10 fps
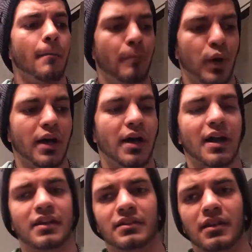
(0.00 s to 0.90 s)
But
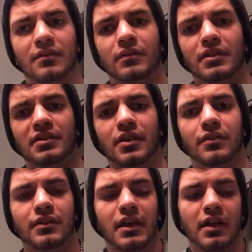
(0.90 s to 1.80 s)
I could definitely
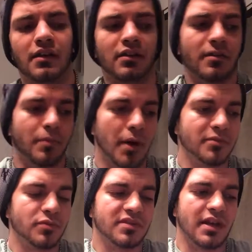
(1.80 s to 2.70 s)
tell that the
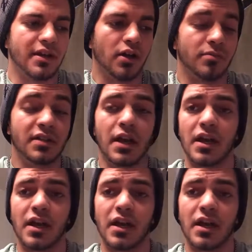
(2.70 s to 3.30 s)
pumps with that helped,